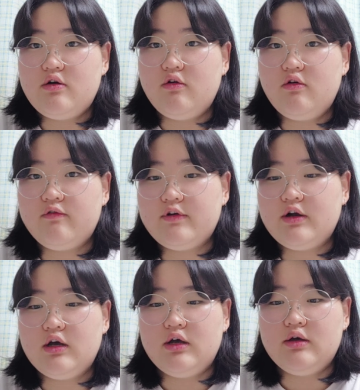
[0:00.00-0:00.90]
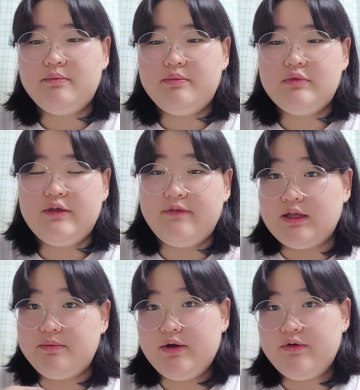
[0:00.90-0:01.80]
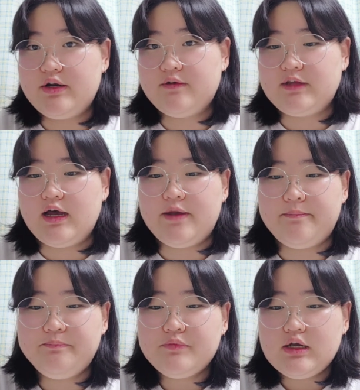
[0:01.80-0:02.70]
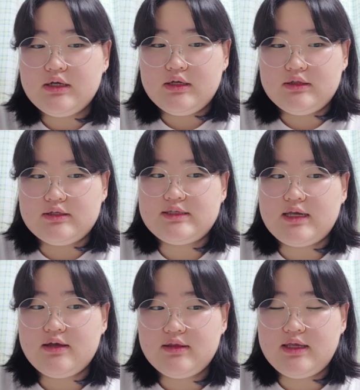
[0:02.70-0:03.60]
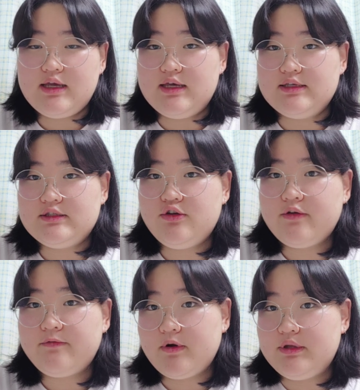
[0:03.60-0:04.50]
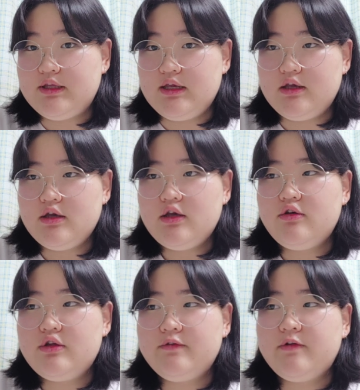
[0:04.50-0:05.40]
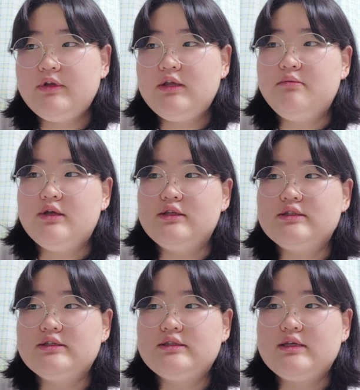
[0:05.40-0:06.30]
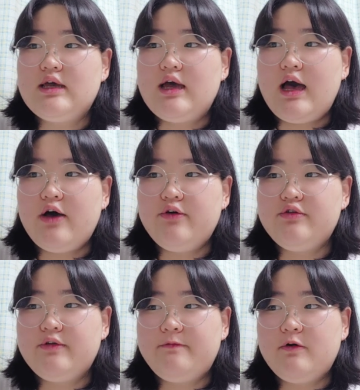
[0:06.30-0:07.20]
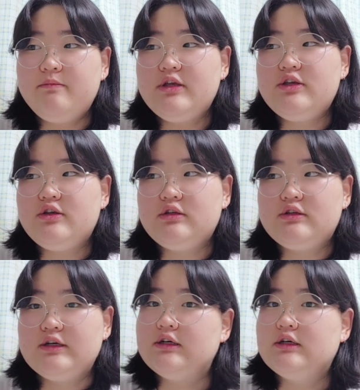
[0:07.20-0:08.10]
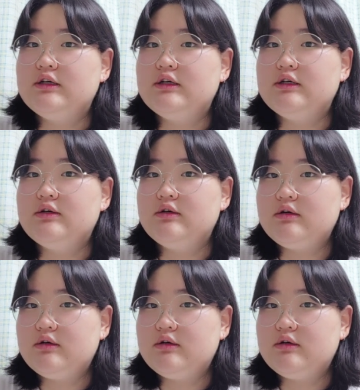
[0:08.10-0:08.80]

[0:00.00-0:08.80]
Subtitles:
over a defined period of time. The second thing is uniformity. Uniformity means how uniformly the